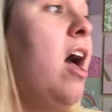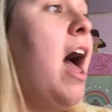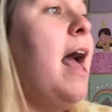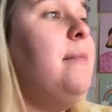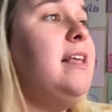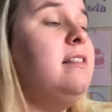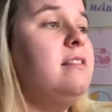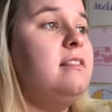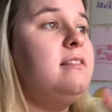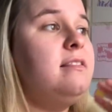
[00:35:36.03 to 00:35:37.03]
I mean,
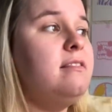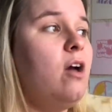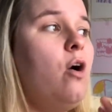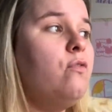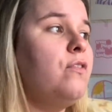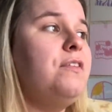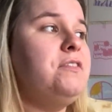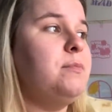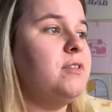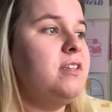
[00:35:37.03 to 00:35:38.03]
over
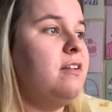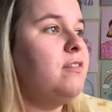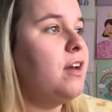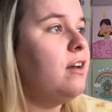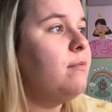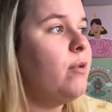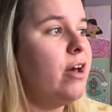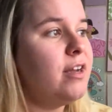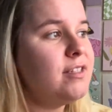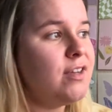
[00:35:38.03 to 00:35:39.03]
50% of their
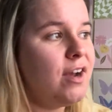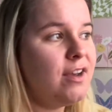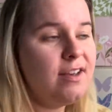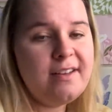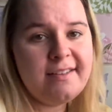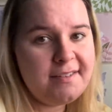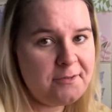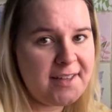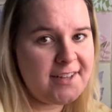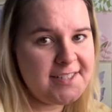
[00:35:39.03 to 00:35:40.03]
products are
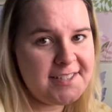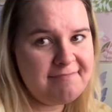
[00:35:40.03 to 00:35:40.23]
weight loss.